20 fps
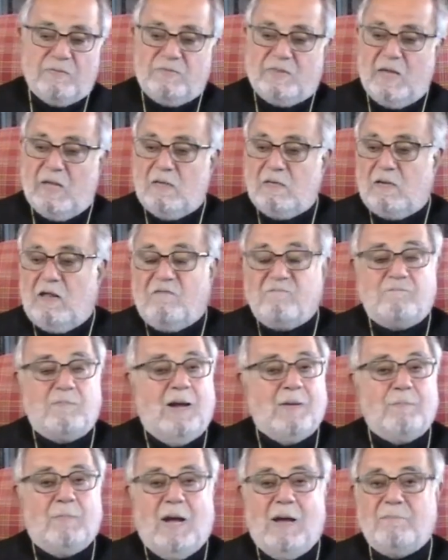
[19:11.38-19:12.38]
they loved
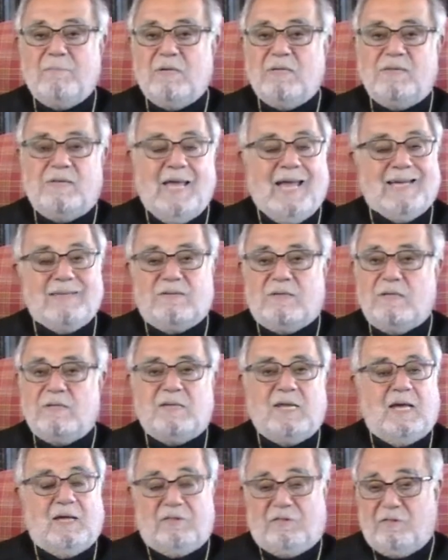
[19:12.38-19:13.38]
my mom and dad to
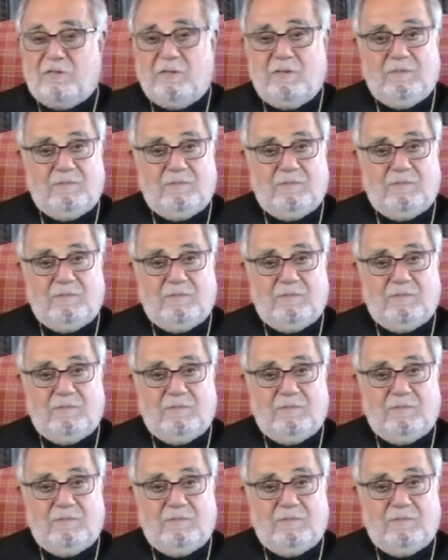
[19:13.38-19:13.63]
death.